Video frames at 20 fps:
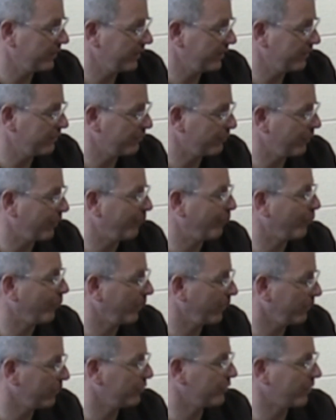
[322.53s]
And it's very
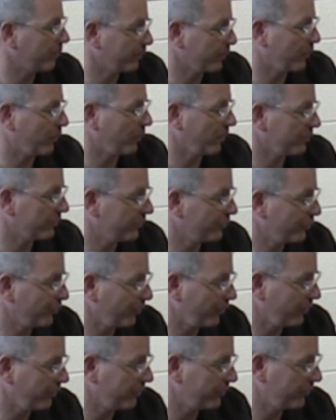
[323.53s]
rare that you come across a
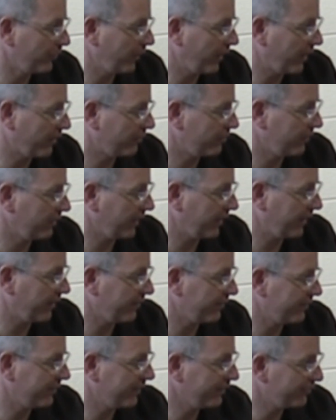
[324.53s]
journalist who actually
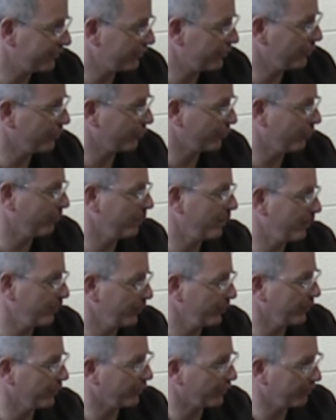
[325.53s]
has the institutional
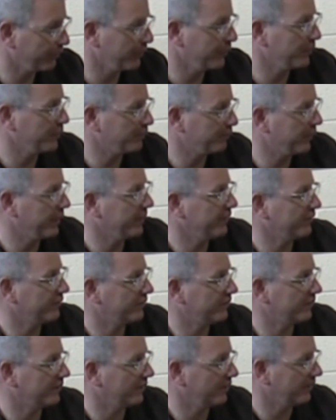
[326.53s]
memory or the community
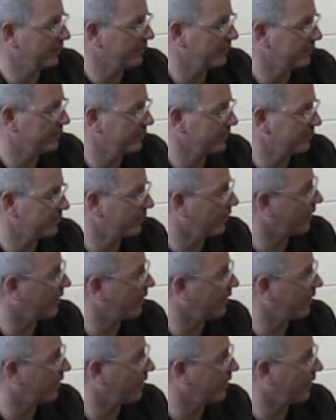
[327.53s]
base that